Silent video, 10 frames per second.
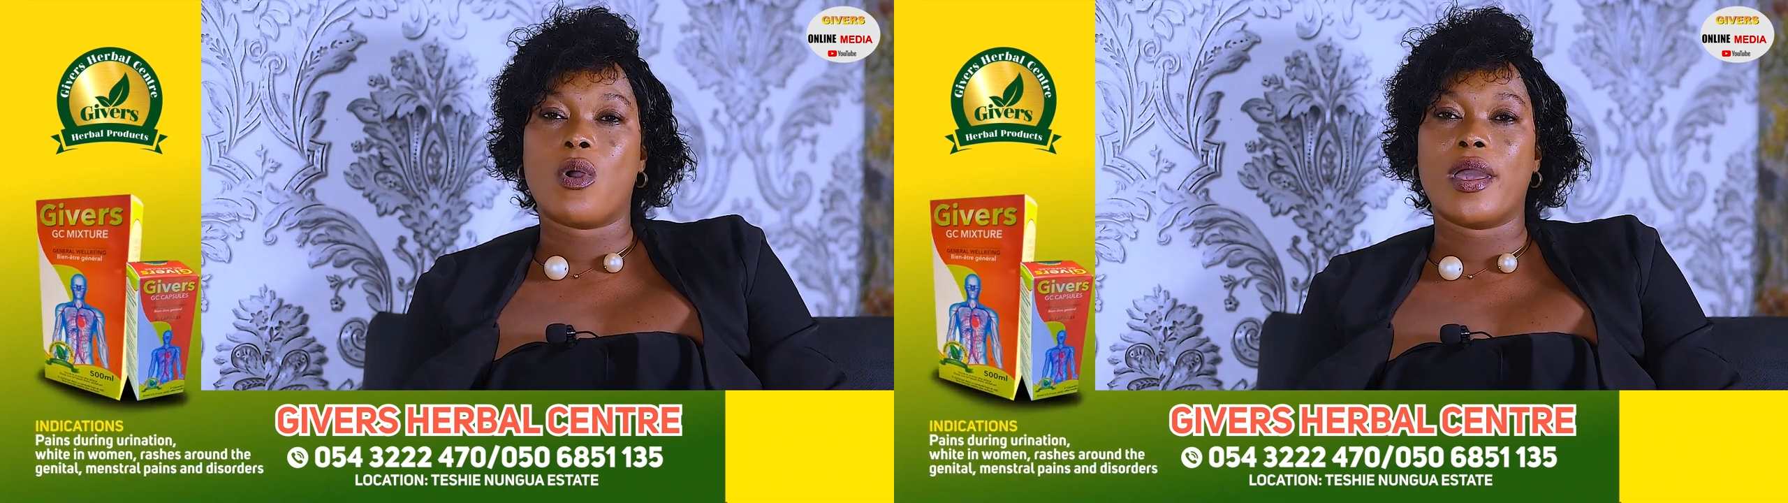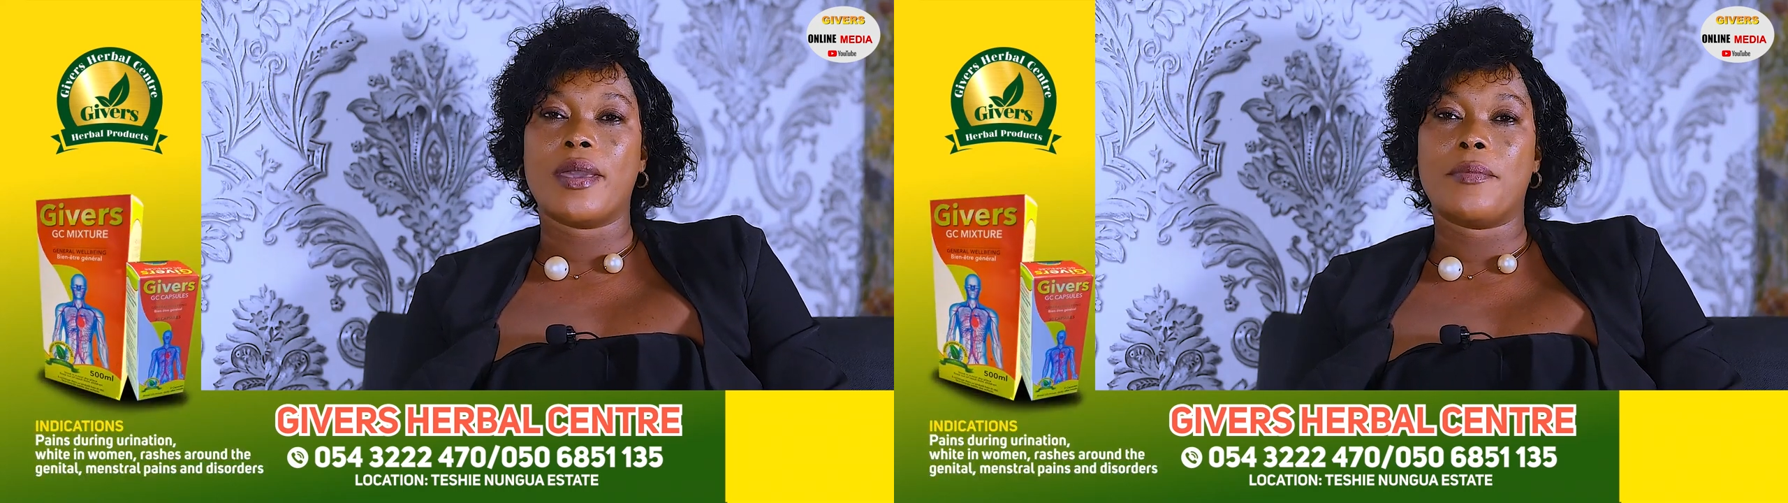
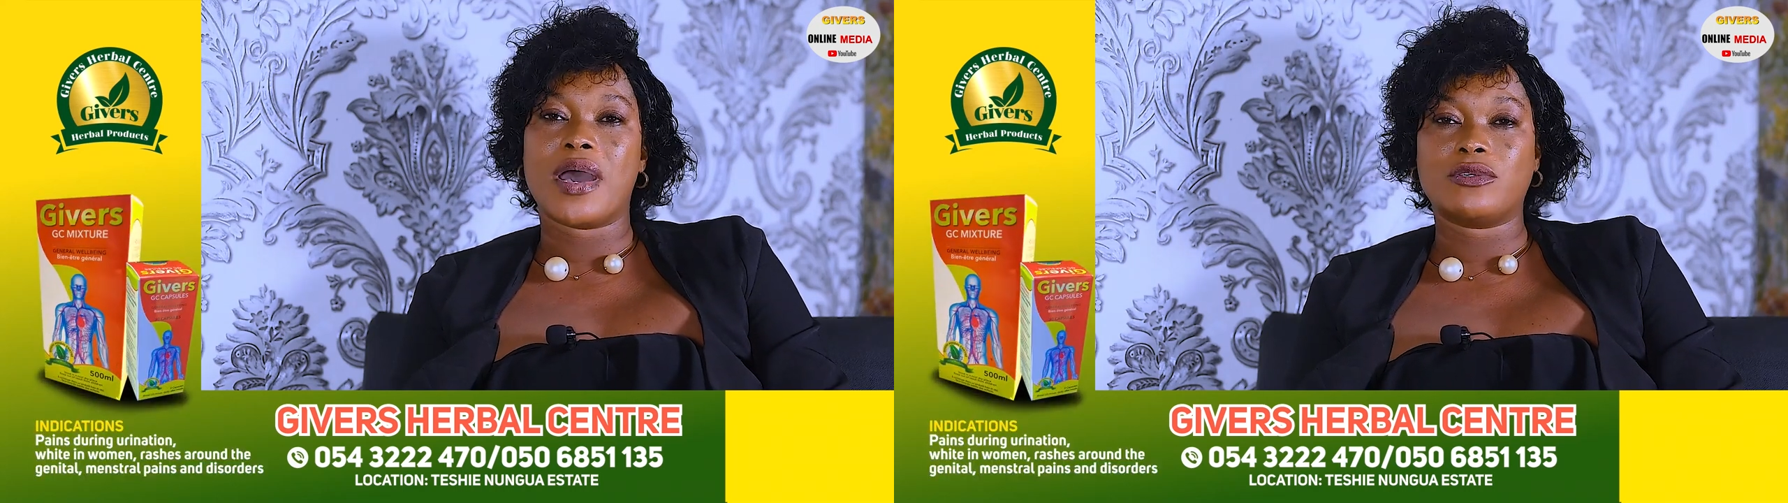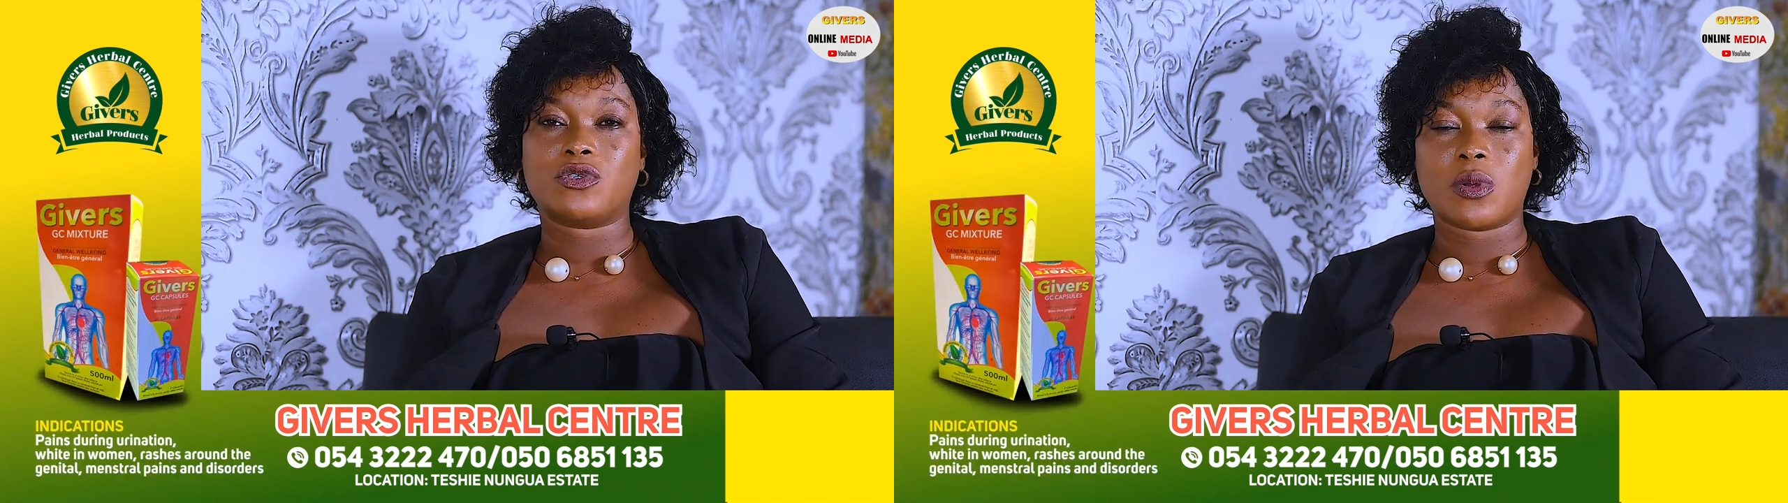
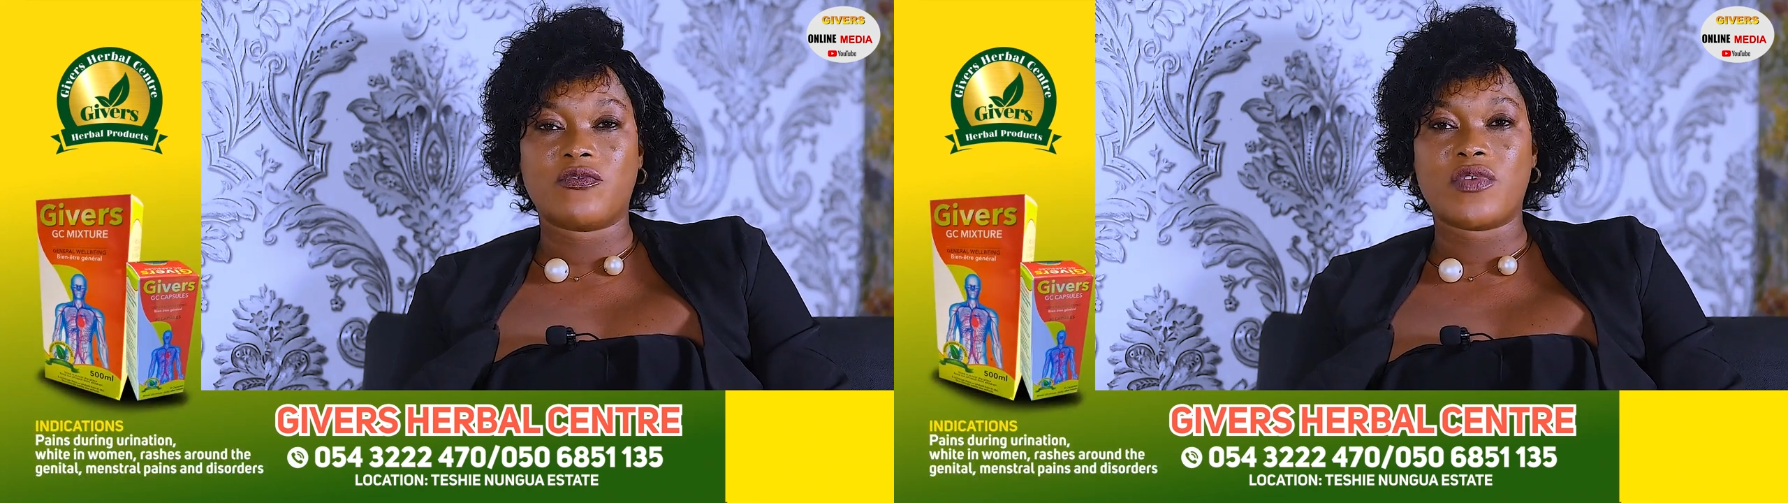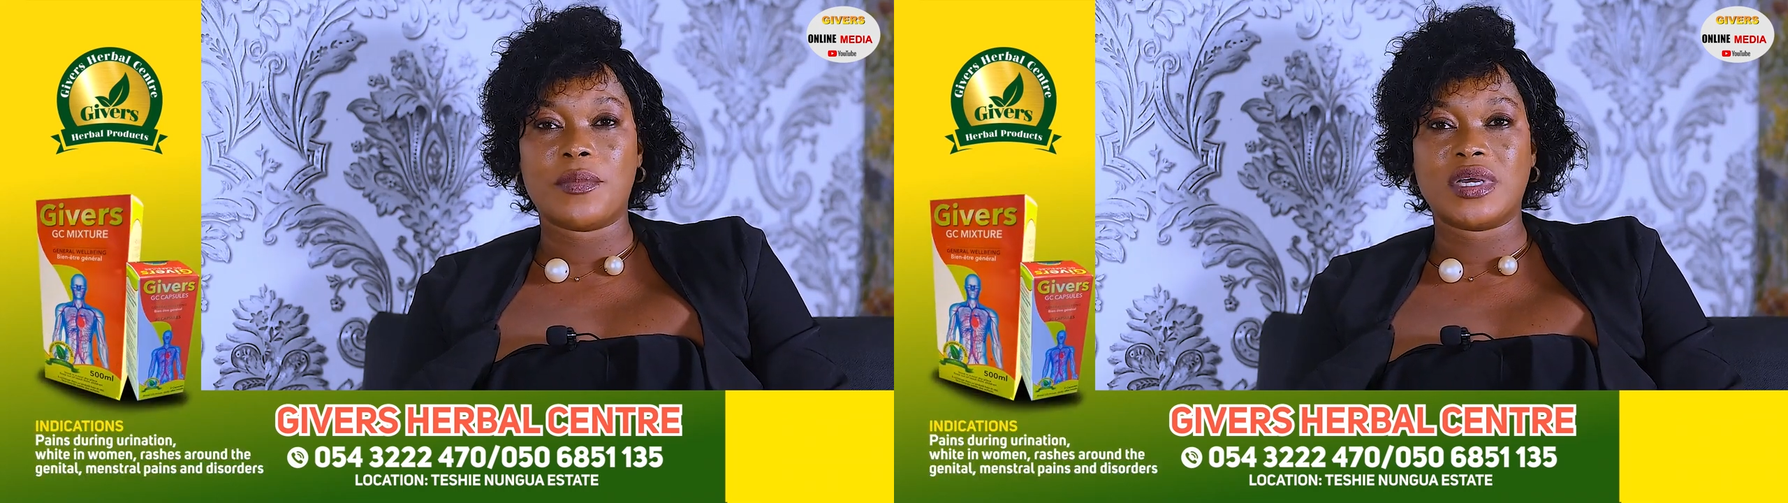Coheba
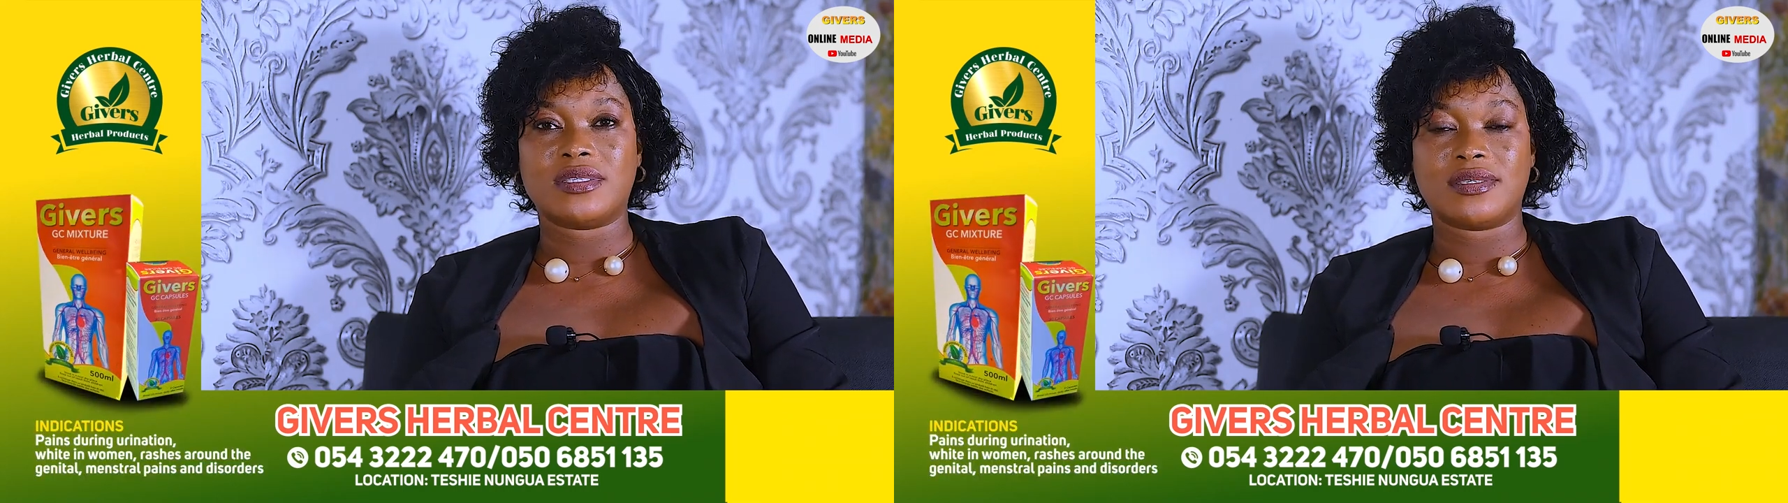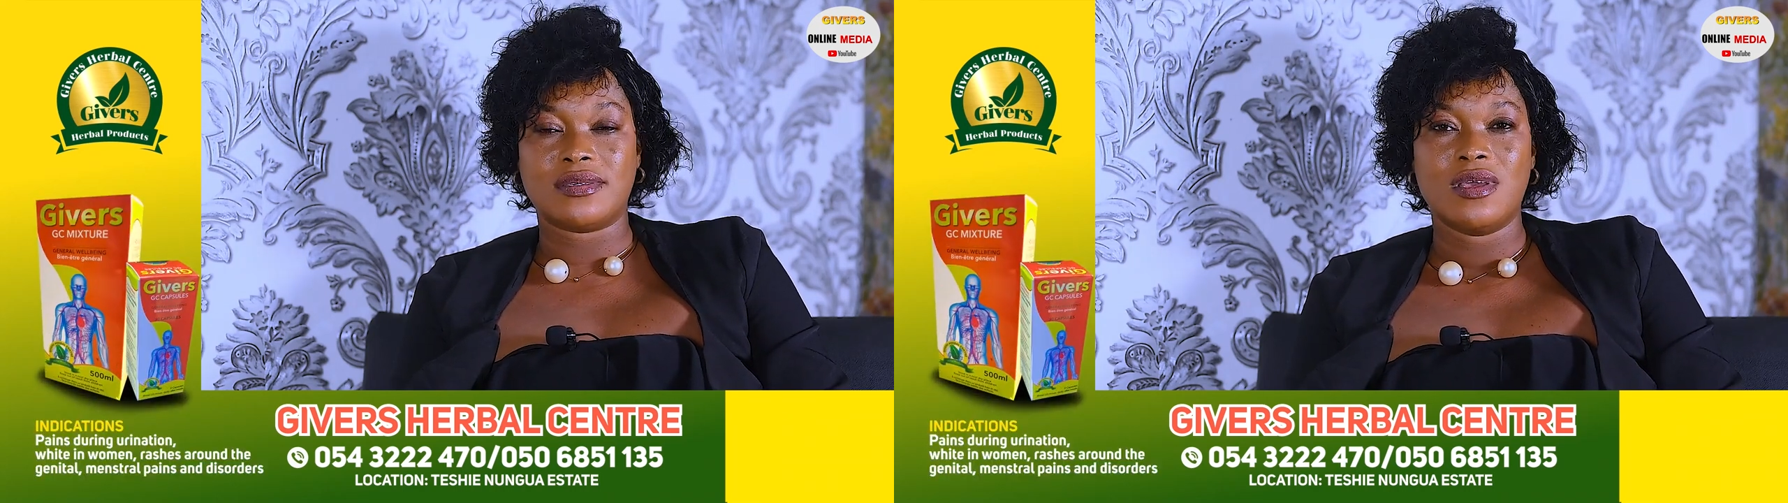Shop
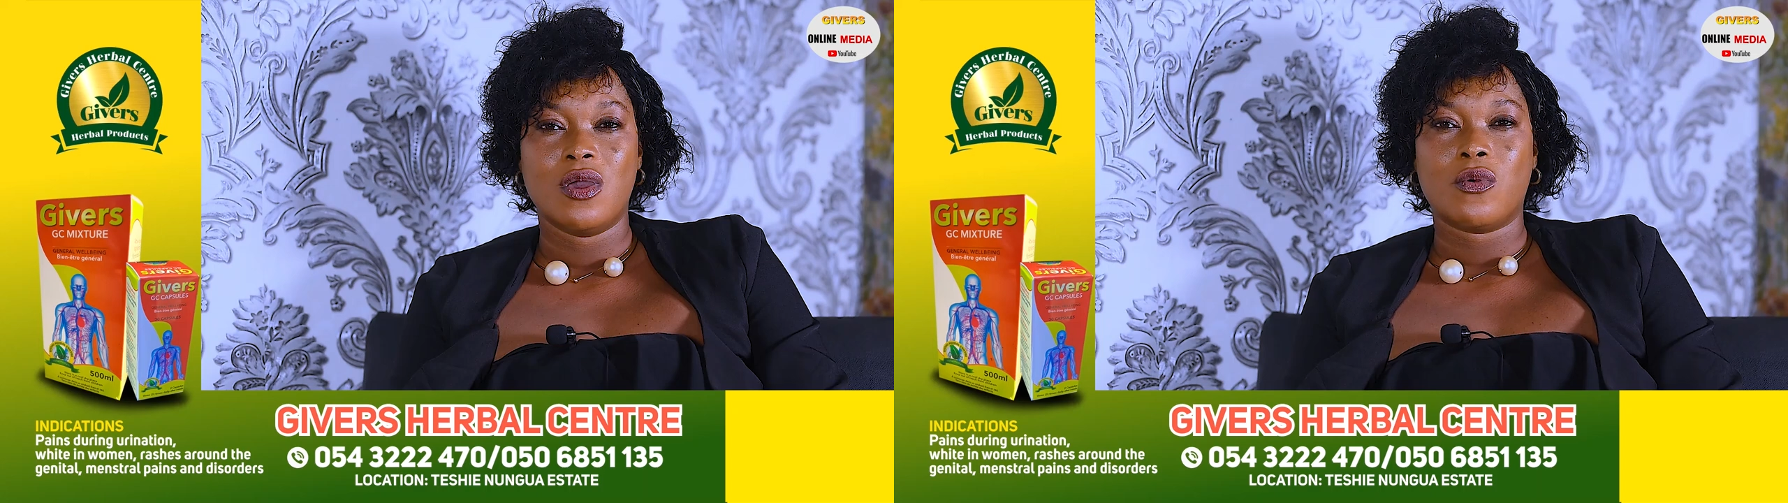Pharmacy.